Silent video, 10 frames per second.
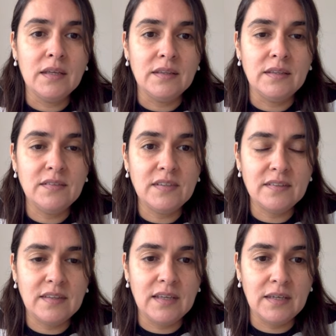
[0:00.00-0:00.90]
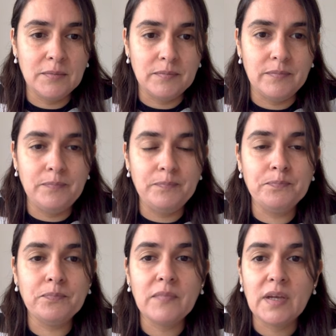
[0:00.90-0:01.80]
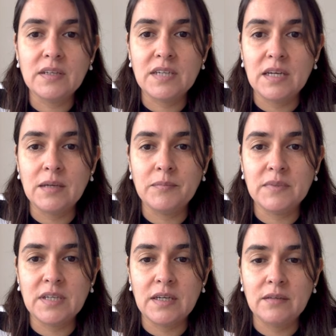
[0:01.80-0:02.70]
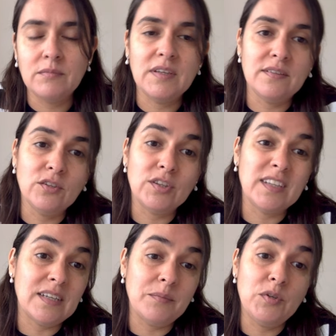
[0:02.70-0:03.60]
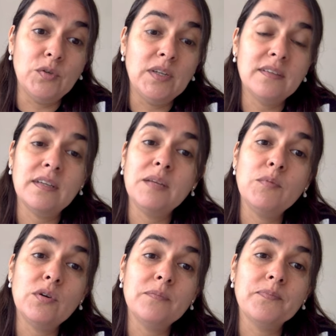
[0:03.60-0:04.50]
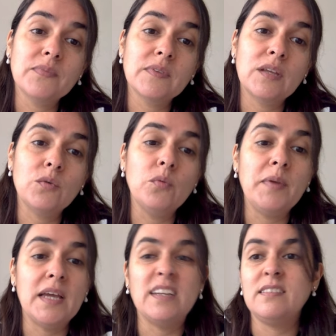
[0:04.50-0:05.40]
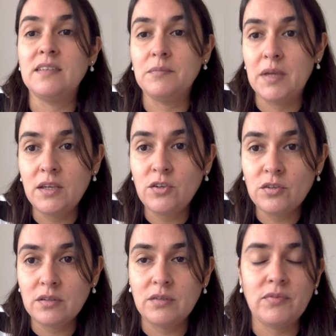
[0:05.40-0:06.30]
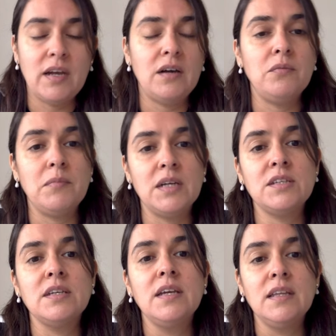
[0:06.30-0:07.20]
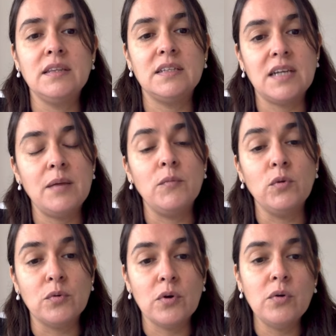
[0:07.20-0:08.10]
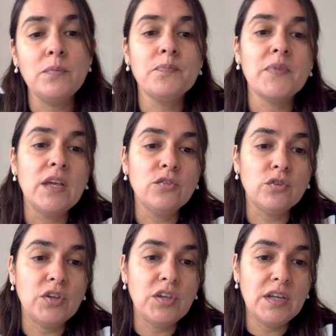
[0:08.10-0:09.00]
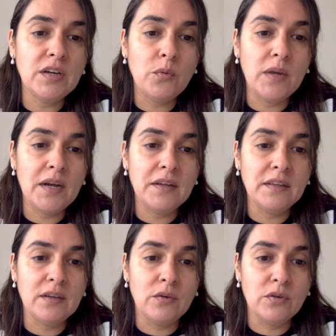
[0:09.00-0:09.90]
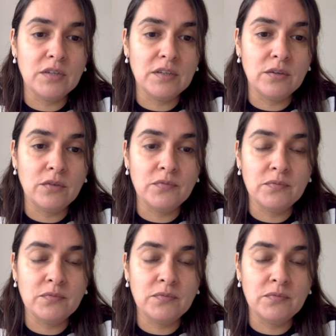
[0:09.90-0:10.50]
This is the time, it's not the time units anymore. That will be an estimation of how much the time will grow. So here we are in the order of